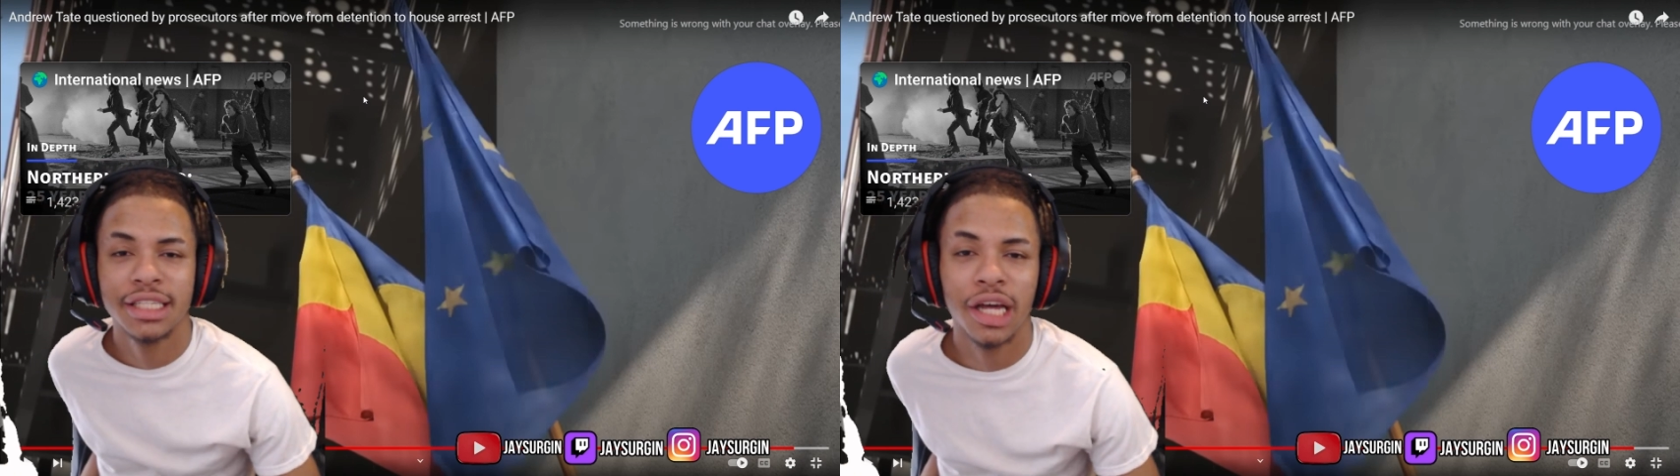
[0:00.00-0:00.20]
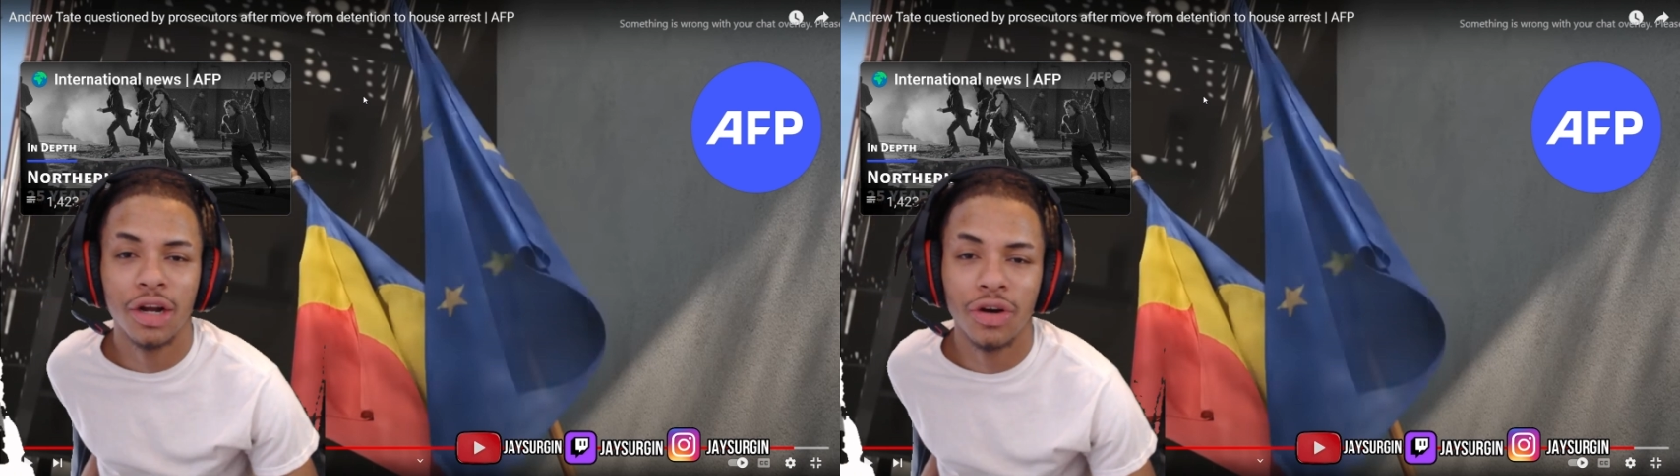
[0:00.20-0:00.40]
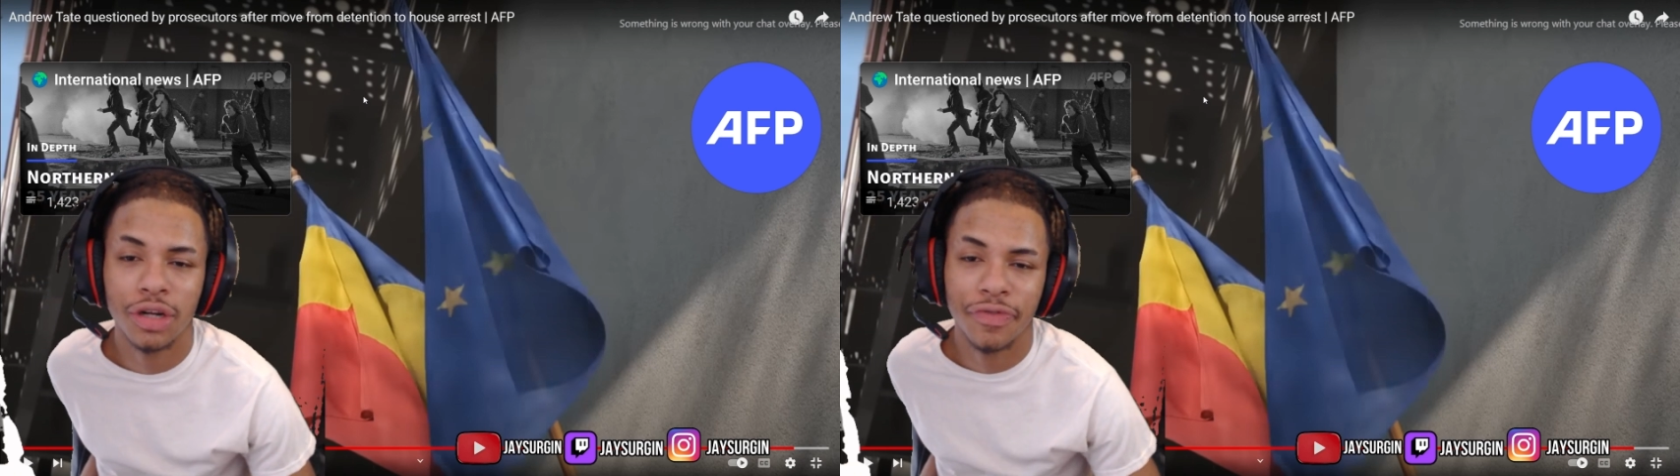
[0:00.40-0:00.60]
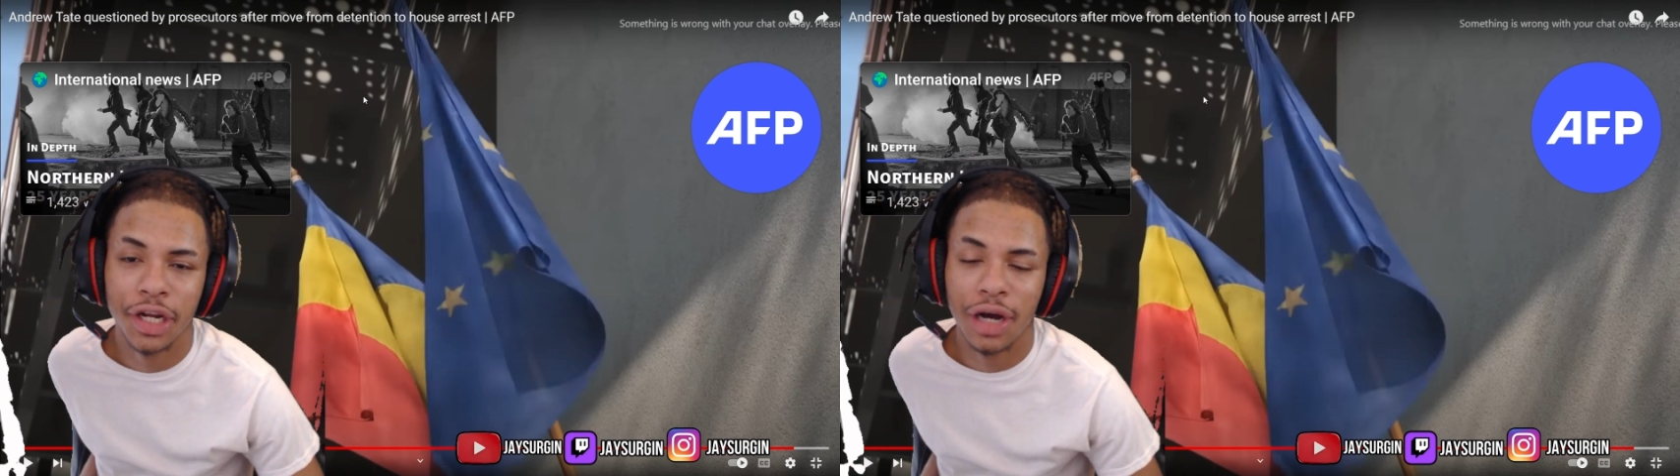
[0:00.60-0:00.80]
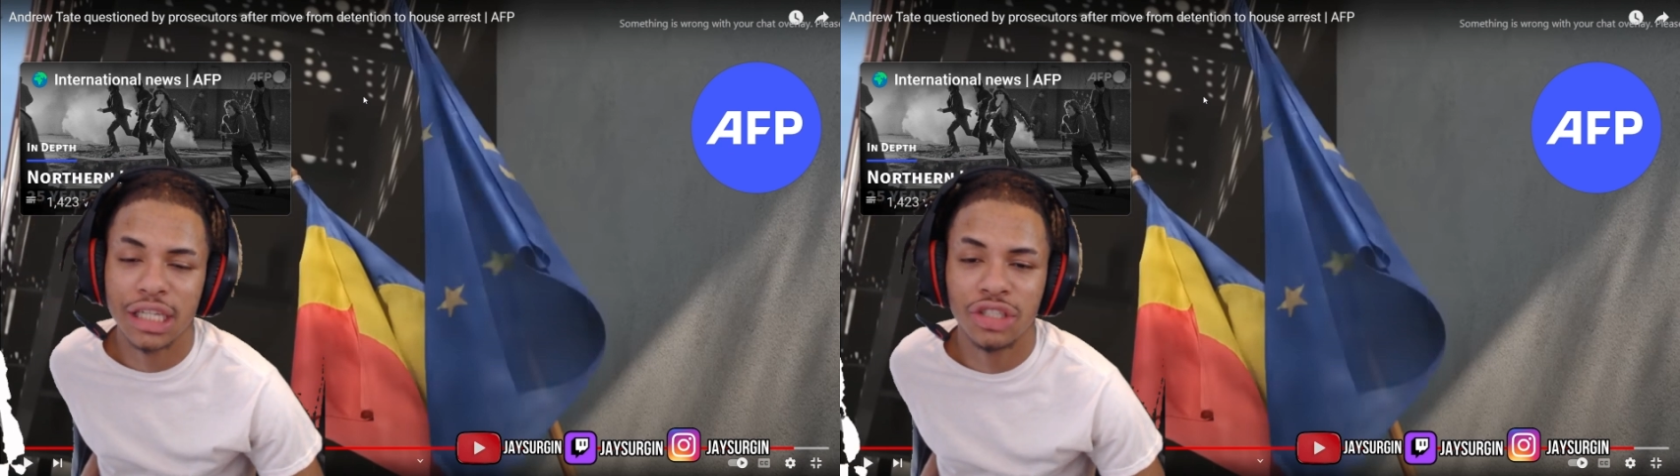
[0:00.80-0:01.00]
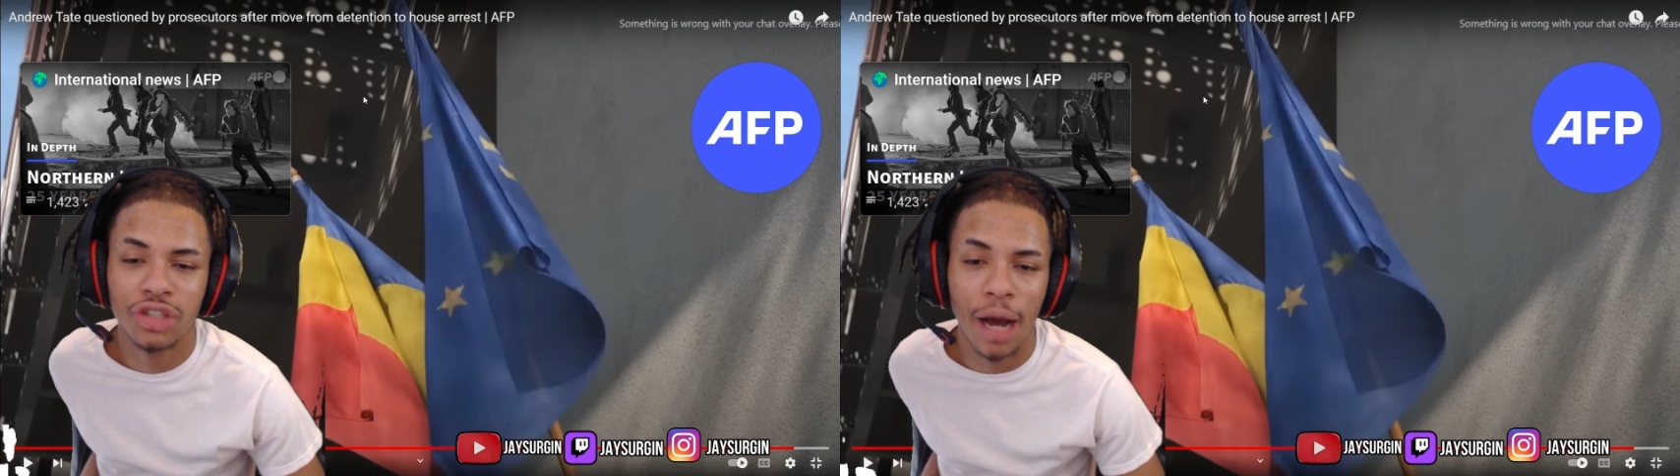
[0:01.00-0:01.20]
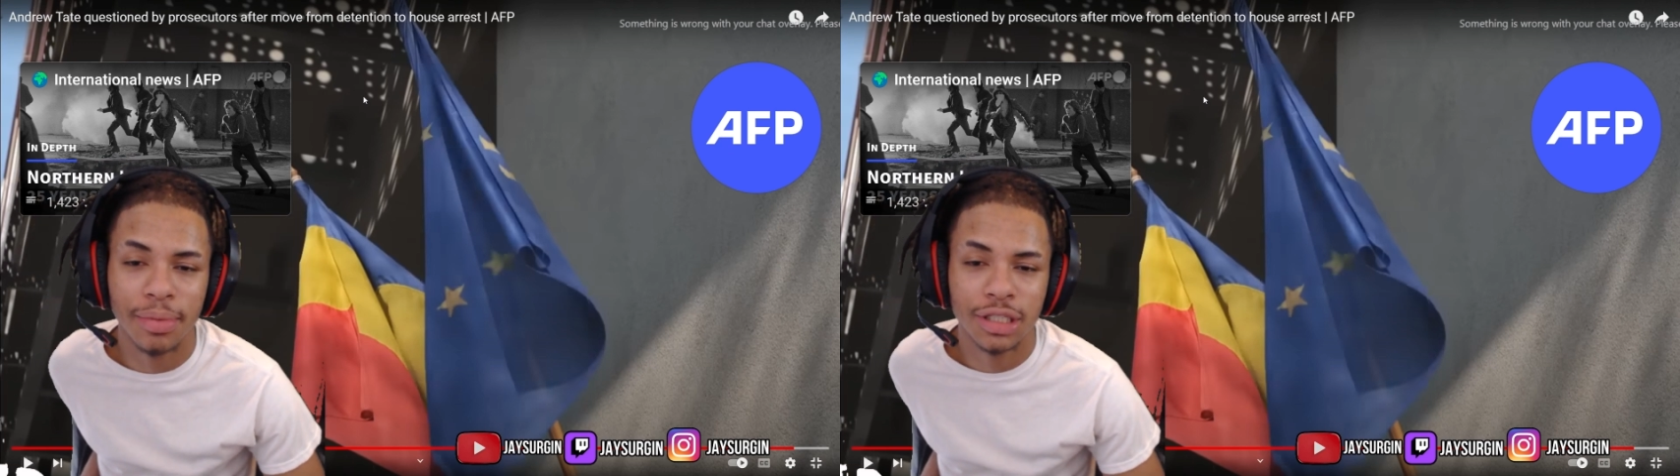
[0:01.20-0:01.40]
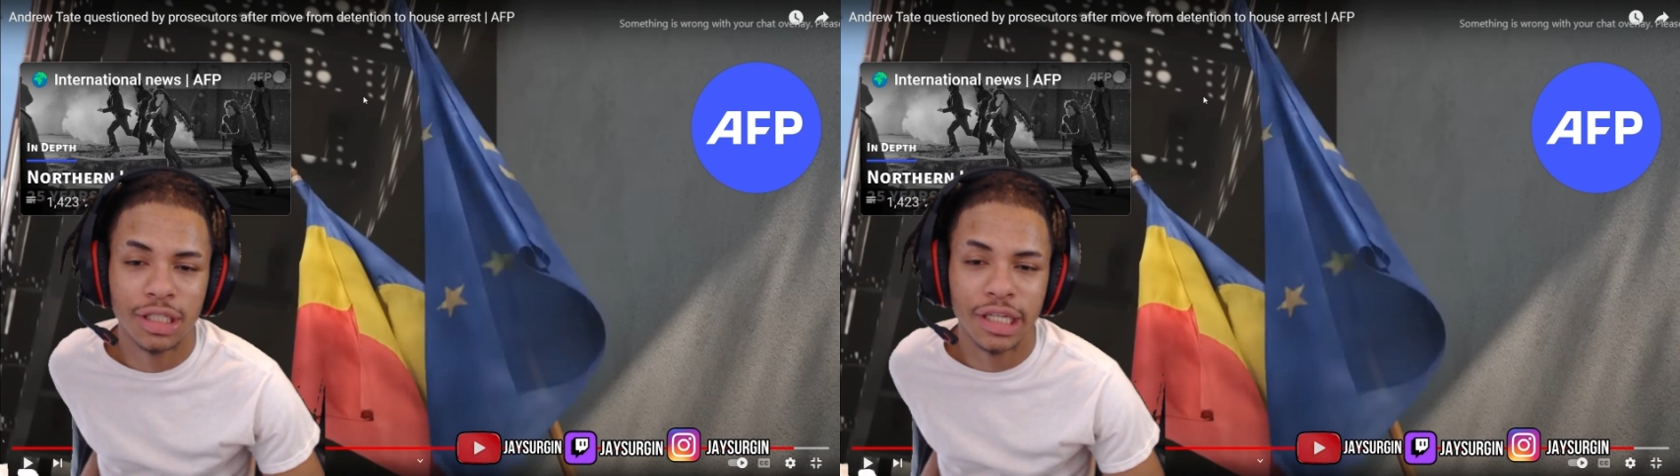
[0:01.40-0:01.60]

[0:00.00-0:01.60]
channel, the video I just dropped.